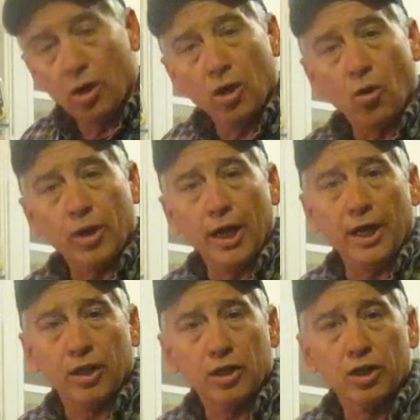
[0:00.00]

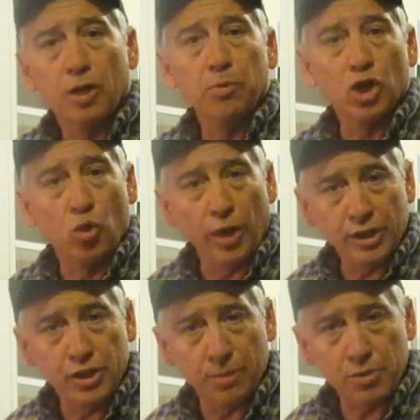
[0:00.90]
Okay, a couple of quick
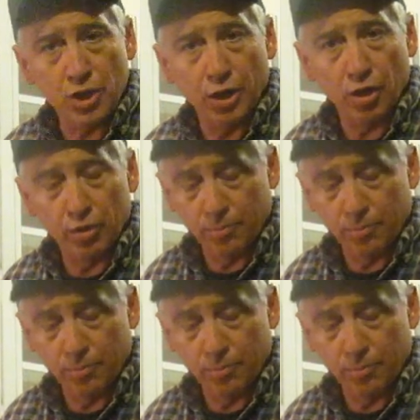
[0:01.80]
tips here.